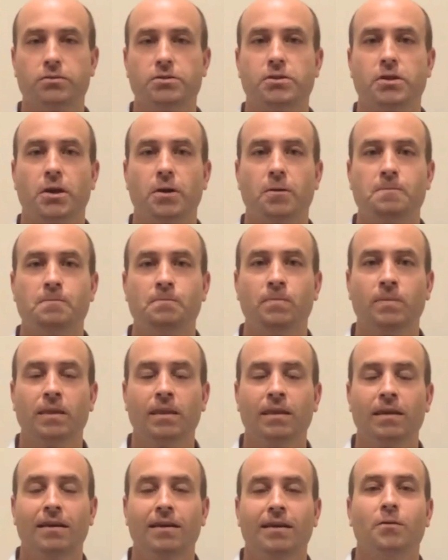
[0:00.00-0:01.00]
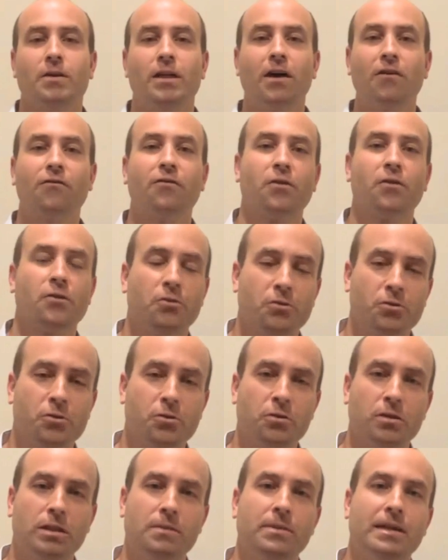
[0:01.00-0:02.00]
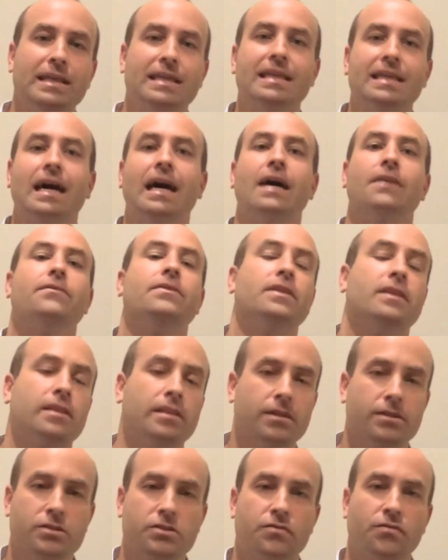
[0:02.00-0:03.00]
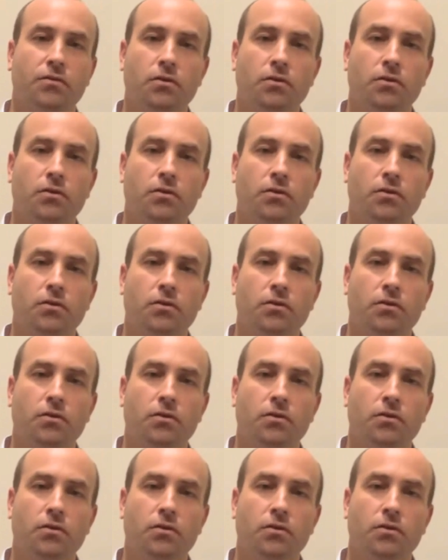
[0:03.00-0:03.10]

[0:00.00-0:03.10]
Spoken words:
So without further ado, let me dive into this.